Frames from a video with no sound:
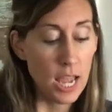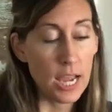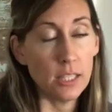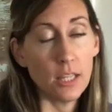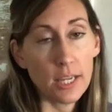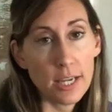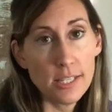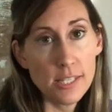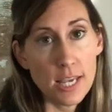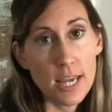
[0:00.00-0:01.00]
And like I
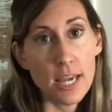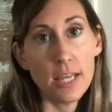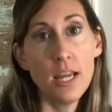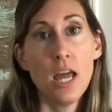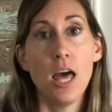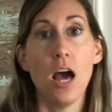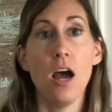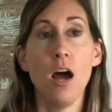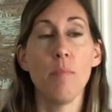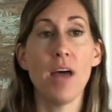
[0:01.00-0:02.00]
said,
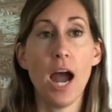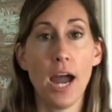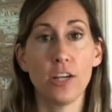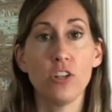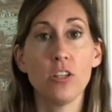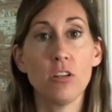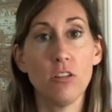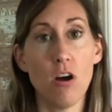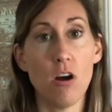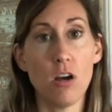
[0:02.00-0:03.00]
the higher the
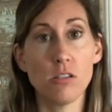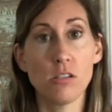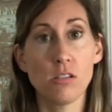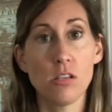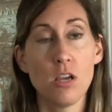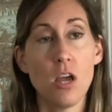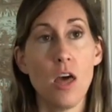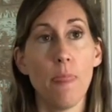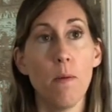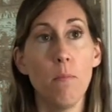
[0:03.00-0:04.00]
gloss,
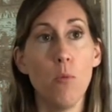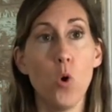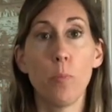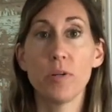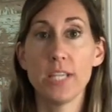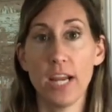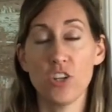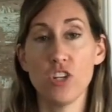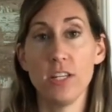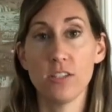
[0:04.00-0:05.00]
the more
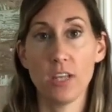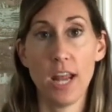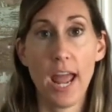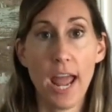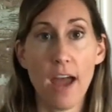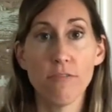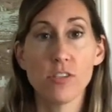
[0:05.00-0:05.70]
protection it's gonna have.